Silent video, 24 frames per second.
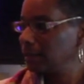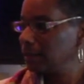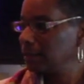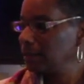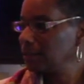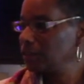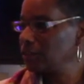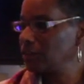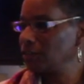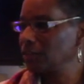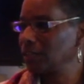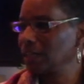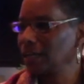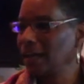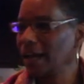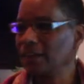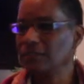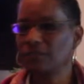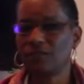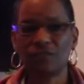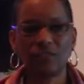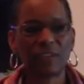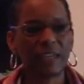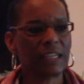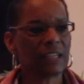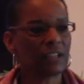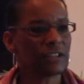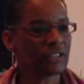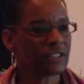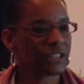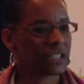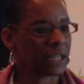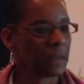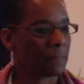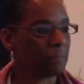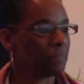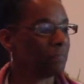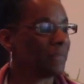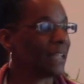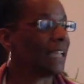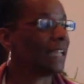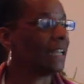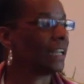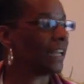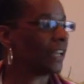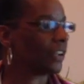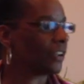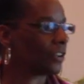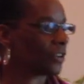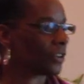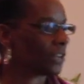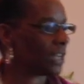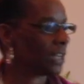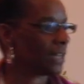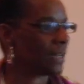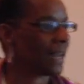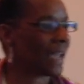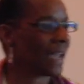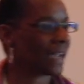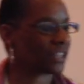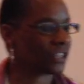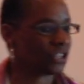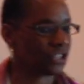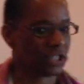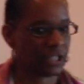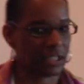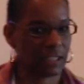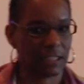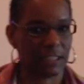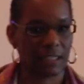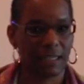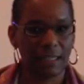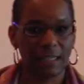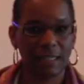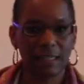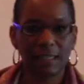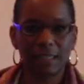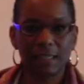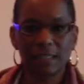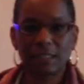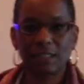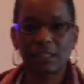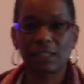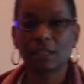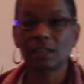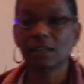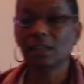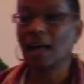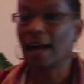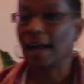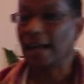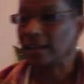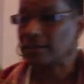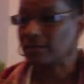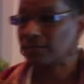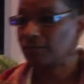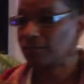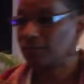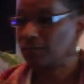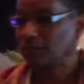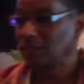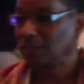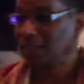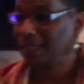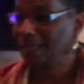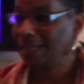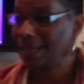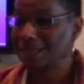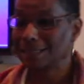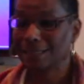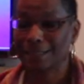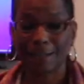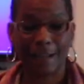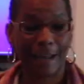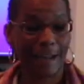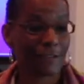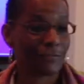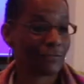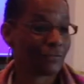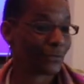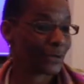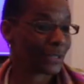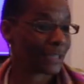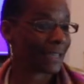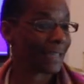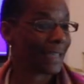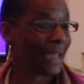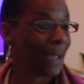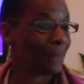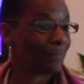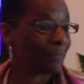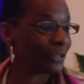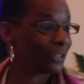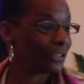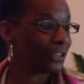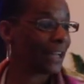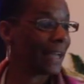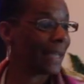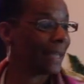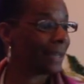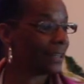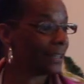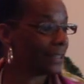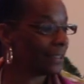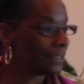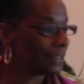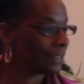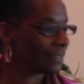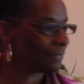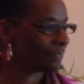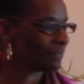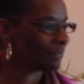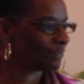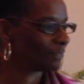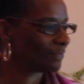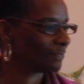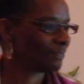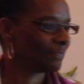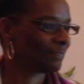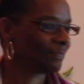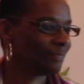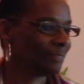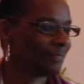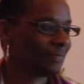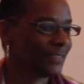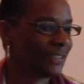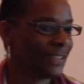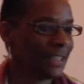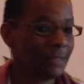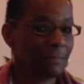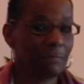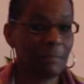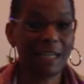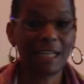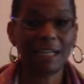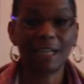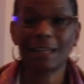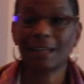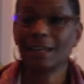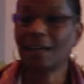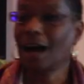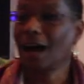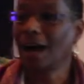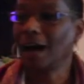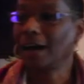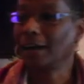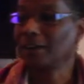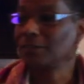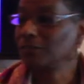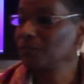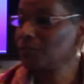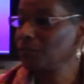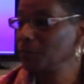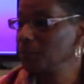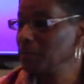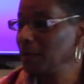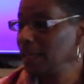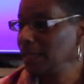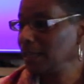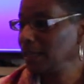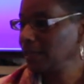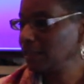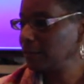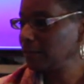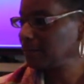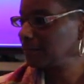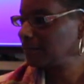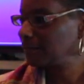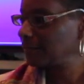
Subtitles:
so that I feel some meaning or connection to life? And that's life with a capital L, meaning God for me.